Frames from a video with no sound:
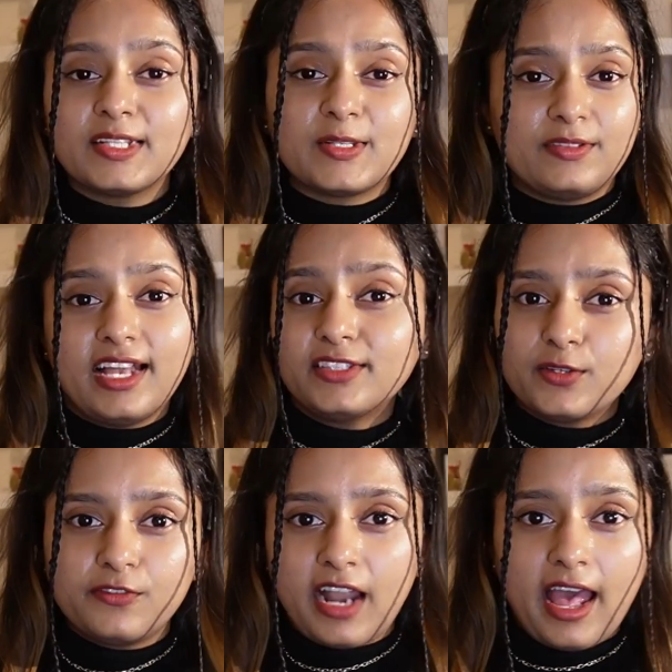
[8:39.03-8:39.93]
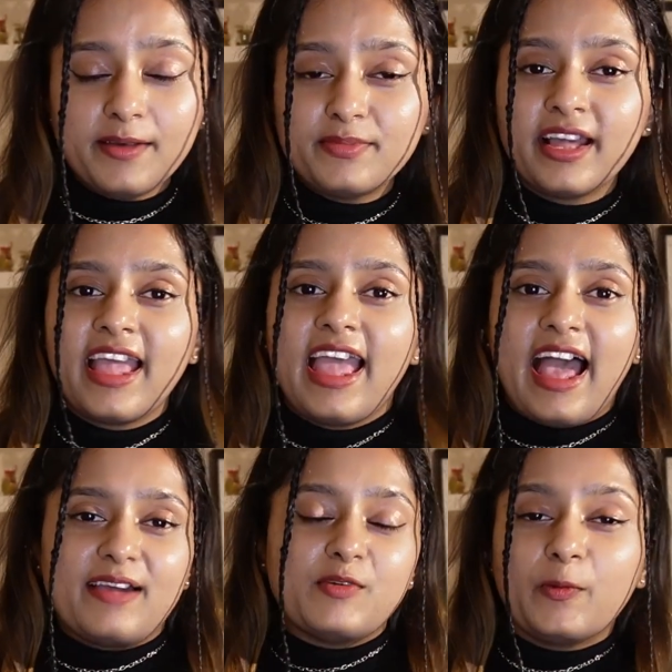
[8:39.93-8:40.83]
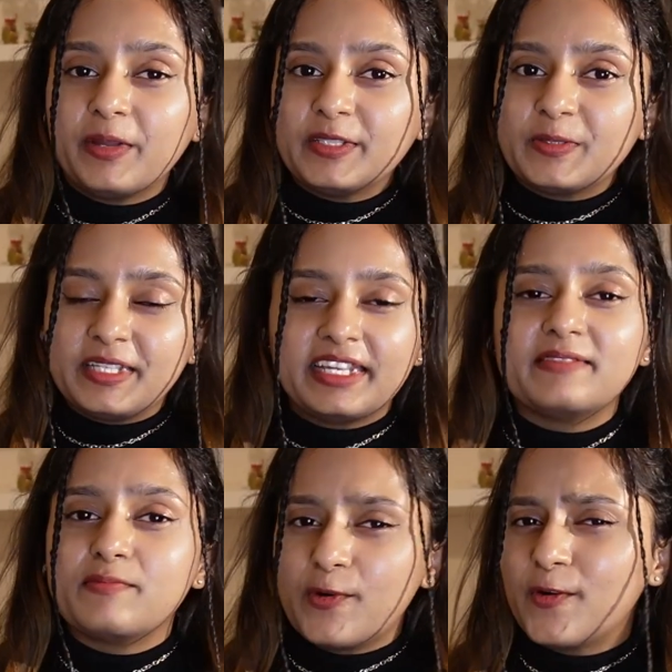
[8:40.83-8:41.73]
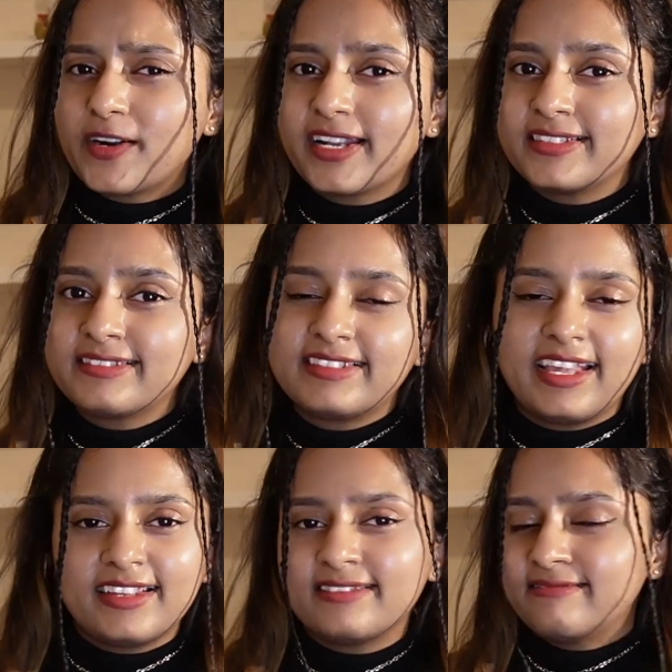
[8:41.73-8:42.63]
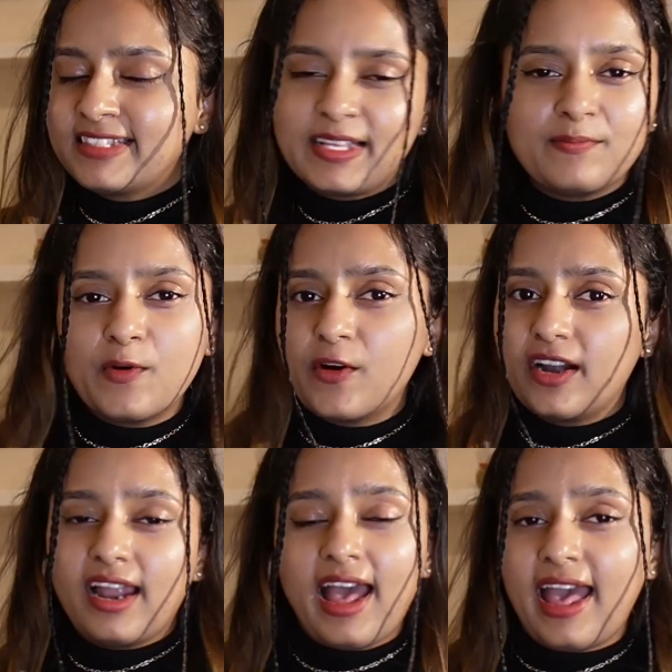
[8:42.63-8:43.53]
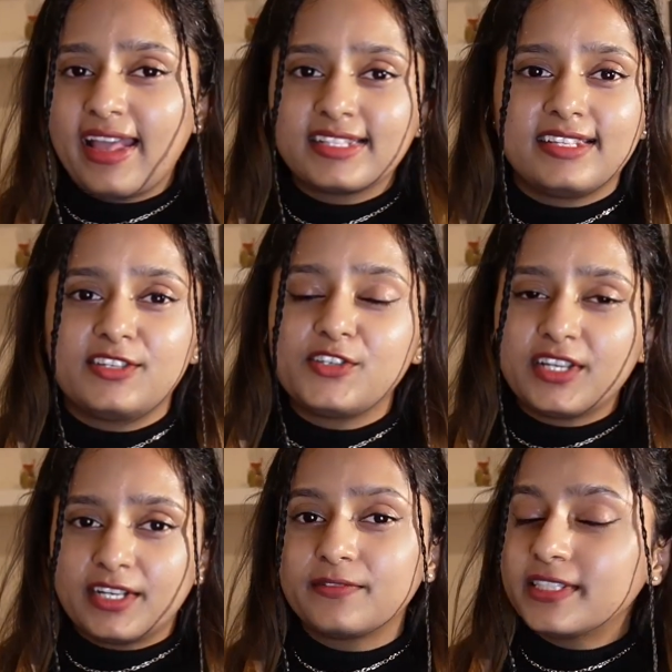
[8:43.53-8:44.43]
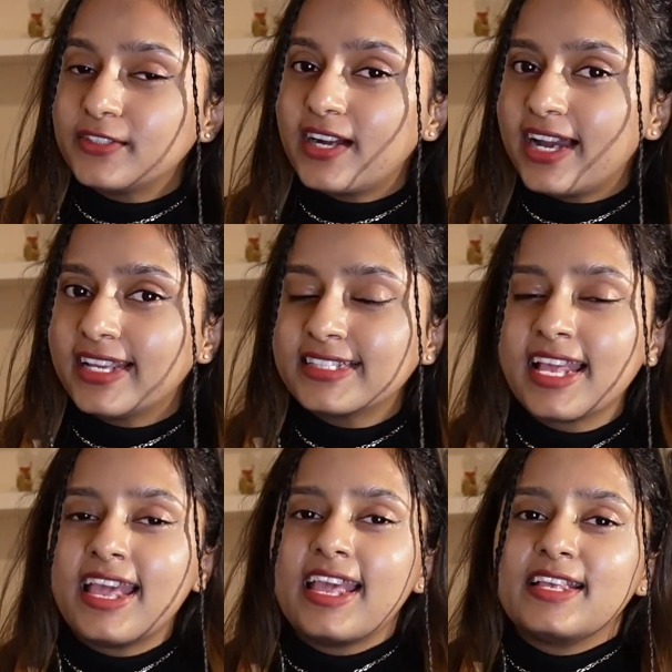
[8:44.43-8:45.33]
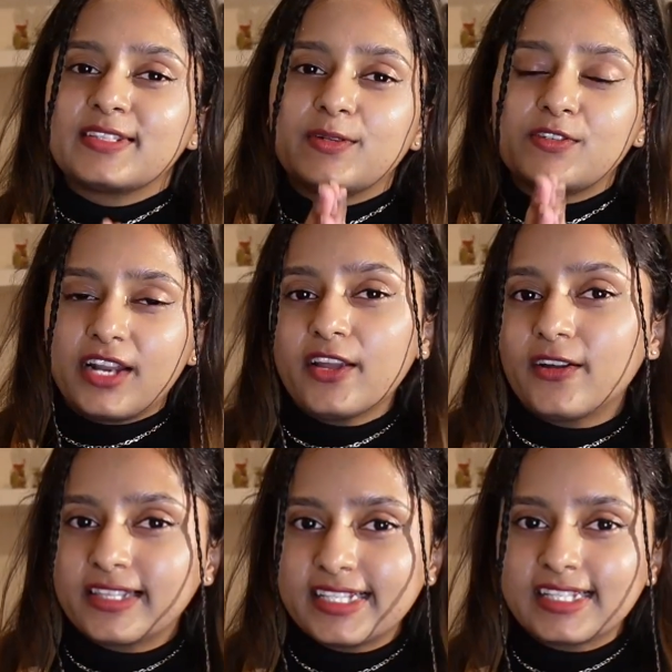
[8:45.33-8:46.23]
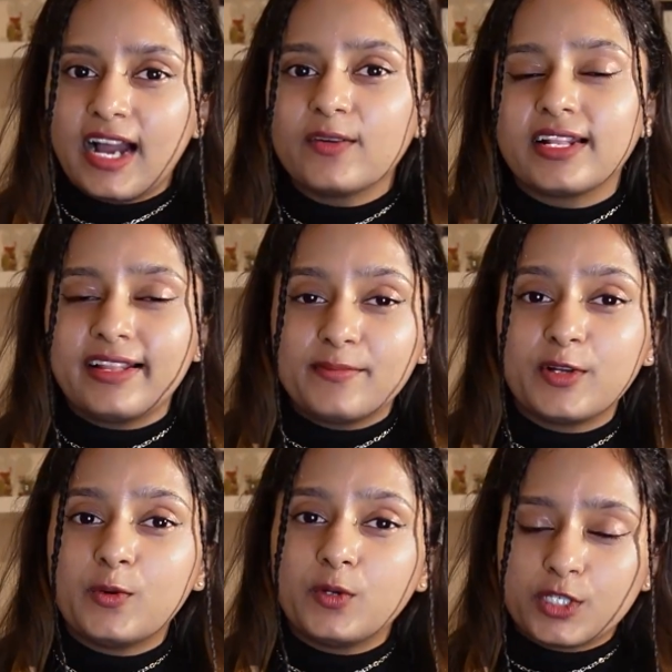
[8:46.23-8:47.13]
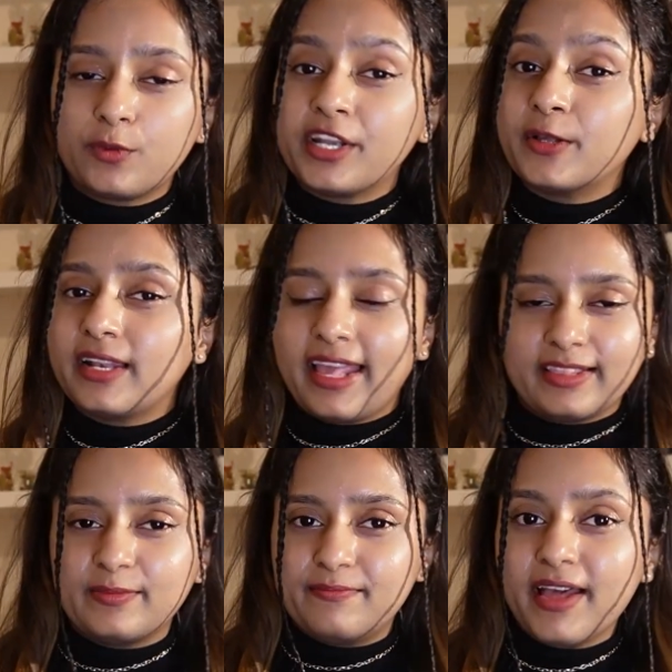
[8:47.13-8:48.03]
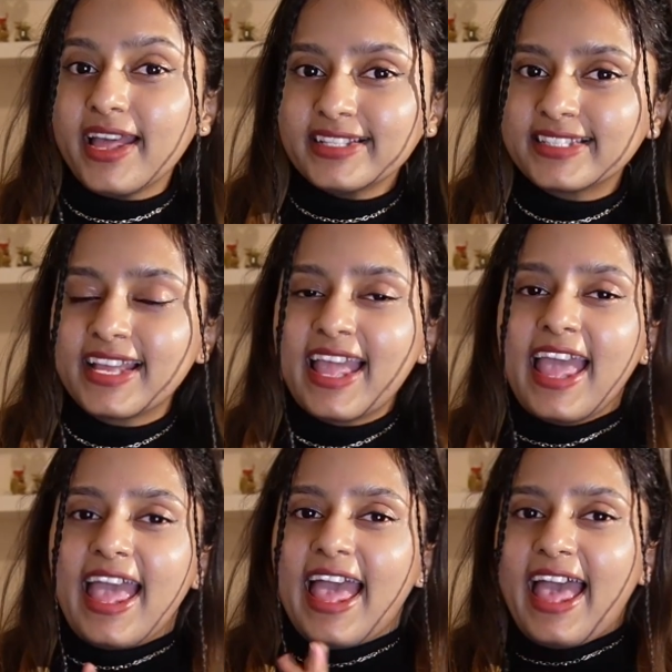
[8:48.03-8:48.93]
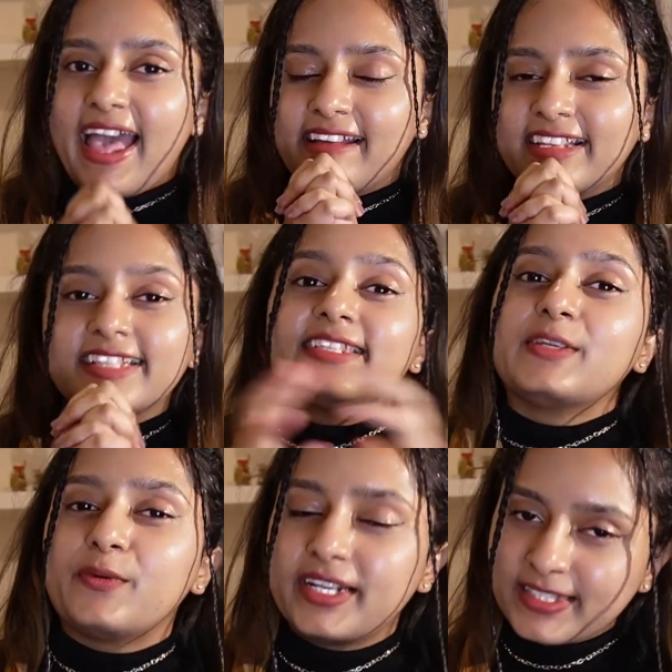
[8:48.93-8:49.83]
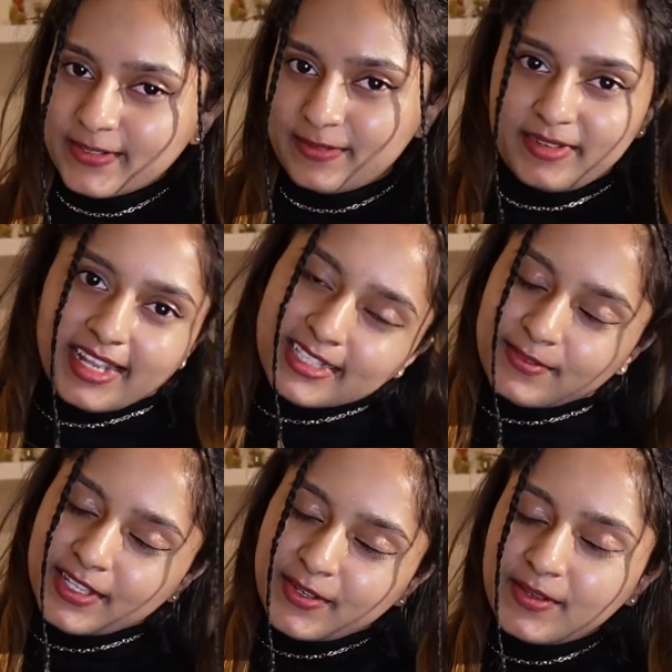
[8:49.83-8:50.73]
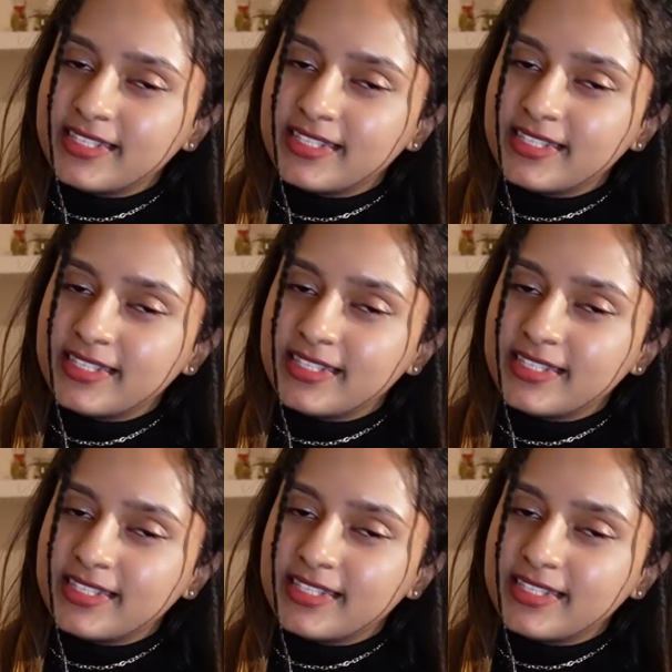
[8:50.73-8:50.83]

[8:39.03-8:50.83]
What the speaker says: So that's a wrap. I'm hoping to dig in more and get in some more hacks and share with you guys. So try all these out and let me know which one you like the best. And I'll see you very soon in my next video.